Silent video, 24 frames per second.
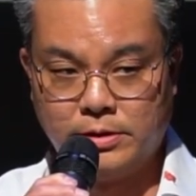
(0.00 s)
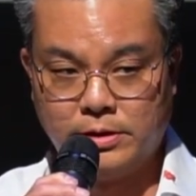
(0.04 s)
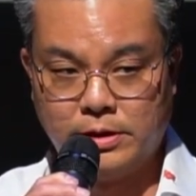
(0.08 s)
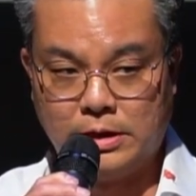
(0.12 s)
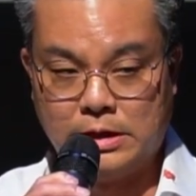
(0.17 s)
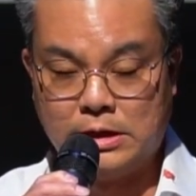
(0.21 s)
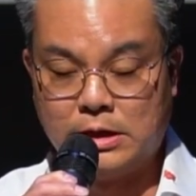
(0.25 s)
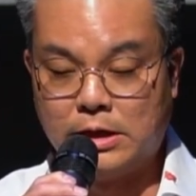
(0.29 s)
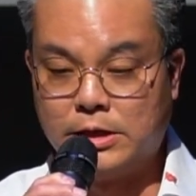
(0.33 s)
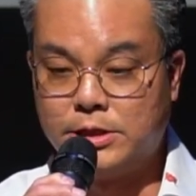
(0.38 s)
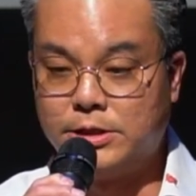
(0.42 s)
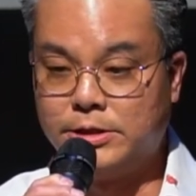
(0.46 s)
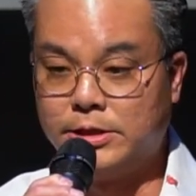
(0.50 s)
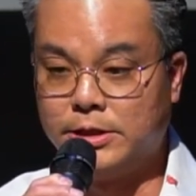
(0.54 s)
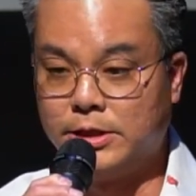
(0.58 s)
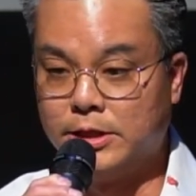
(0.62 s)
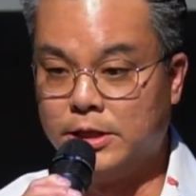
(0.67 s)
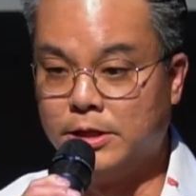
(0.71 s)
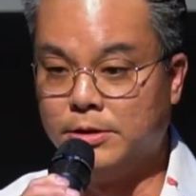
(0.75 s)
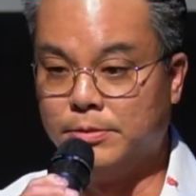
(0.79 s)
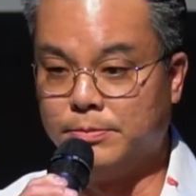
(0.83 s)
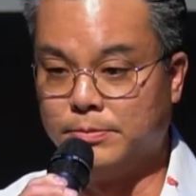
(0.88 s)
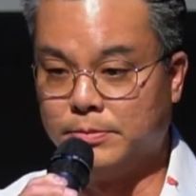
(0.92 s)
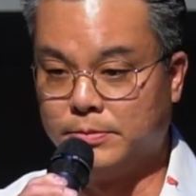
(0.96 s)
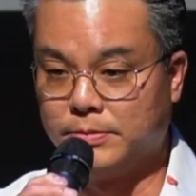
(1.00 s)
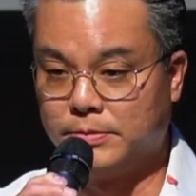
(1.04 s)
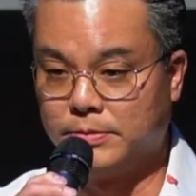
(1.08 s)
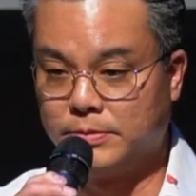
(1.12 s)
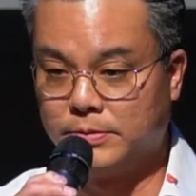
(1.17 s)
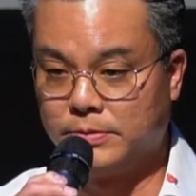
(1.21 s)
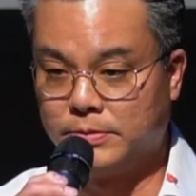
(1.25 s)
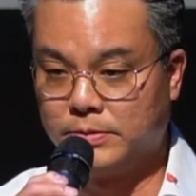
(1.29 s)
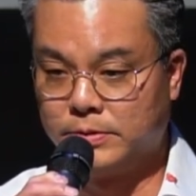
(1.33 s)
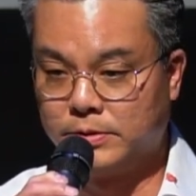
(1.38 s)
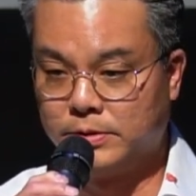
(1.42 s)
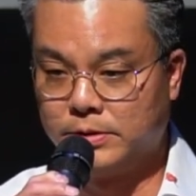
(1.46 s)
And then I see him,
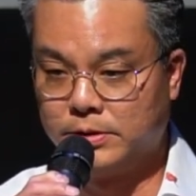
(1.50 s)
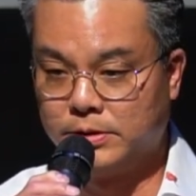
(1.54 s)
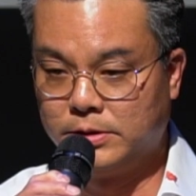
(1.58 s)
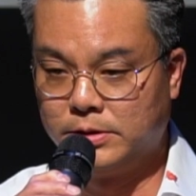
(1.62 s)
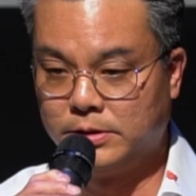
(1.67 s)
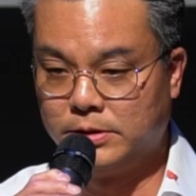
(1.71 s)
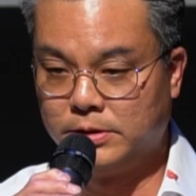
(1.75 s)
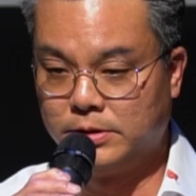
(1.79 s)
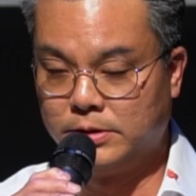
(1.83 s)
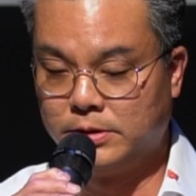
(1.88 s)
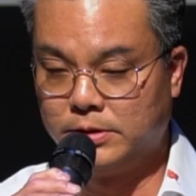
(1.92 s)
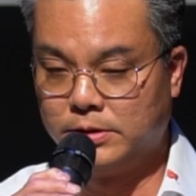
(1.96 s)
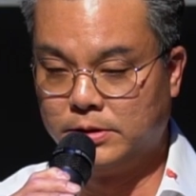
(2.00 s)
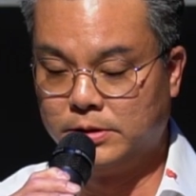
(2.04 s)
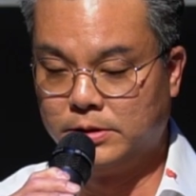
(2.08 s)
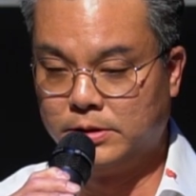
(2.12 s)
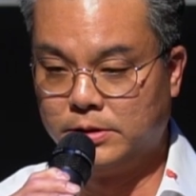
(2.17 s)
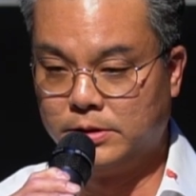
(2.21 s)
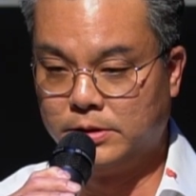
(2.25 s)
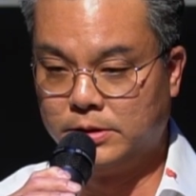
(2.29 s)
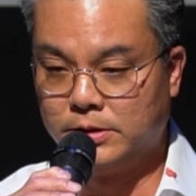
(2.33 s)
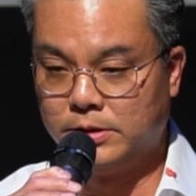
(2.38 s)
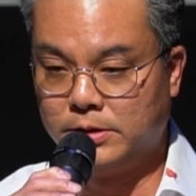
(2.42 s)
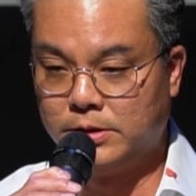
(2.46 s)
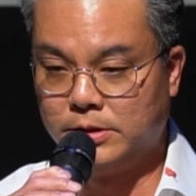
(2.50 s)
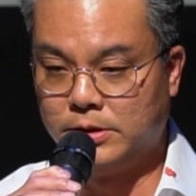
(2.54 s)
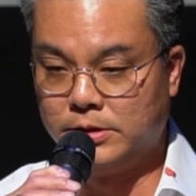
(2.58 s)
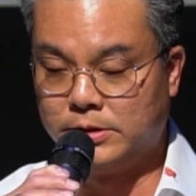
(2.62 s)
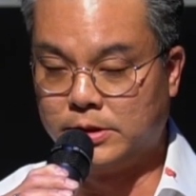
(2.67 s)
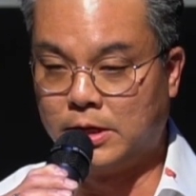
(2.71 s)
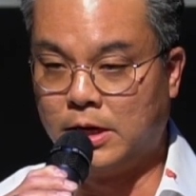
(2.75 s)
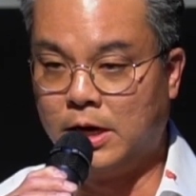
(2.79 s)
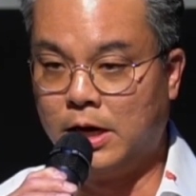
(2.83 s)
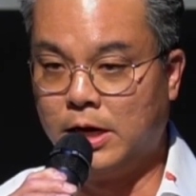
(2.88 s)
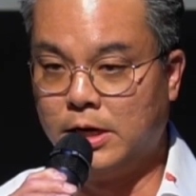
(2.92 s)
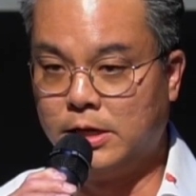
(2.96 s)
his
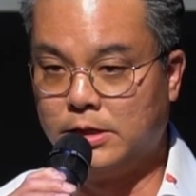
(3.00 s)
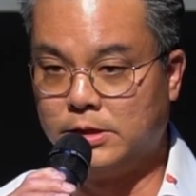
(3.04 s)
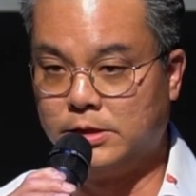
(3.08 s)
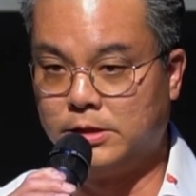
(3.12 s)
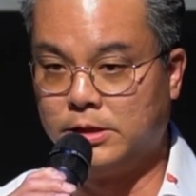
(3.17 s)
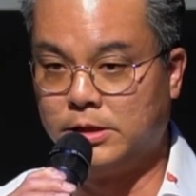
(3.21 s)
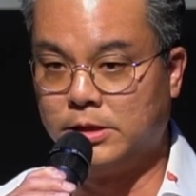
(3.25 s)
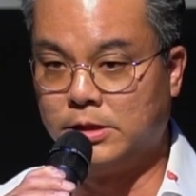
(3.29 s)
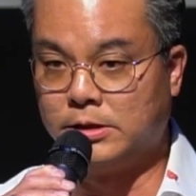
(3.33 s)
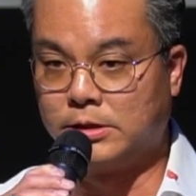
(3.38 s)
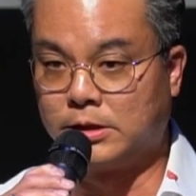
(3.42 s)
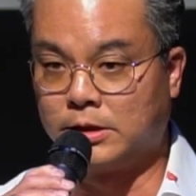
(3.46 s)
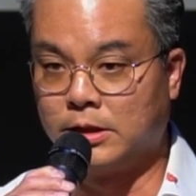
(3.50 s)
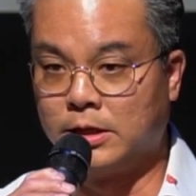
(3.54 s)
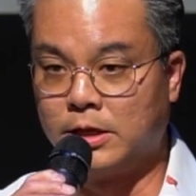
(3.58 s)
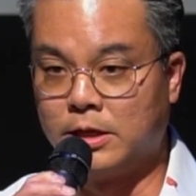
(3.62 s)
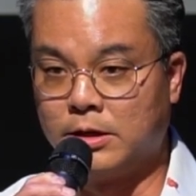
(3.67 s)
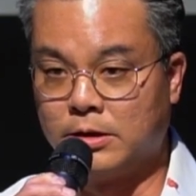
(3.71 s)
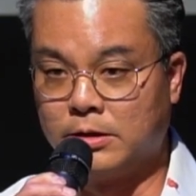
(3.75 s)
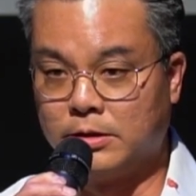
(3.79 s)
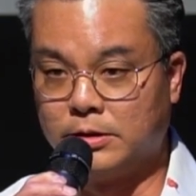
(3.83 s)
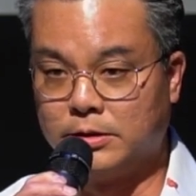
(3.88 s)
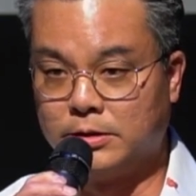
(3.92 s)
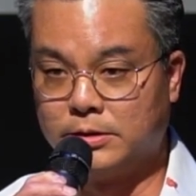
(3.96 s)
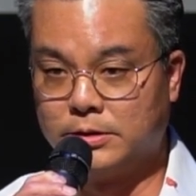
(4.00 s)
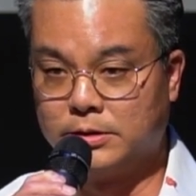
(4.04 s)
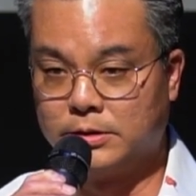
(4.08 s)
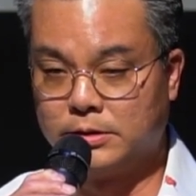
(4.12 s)
eyes, his glare,